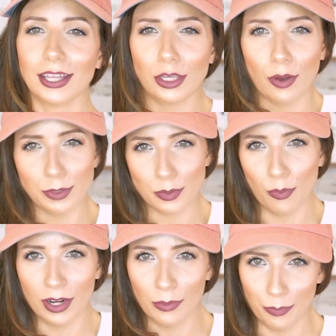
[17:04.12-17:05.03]
almost
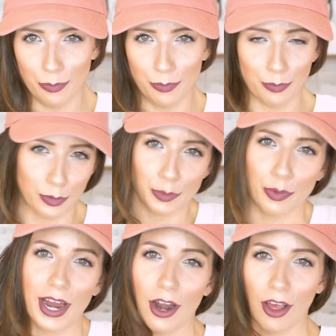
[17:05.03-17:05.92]
want to
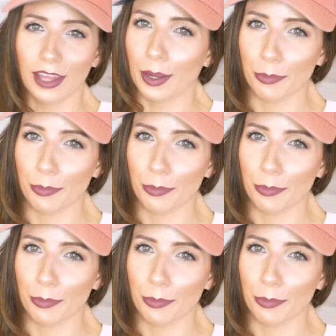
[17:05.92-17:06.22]
spray it on like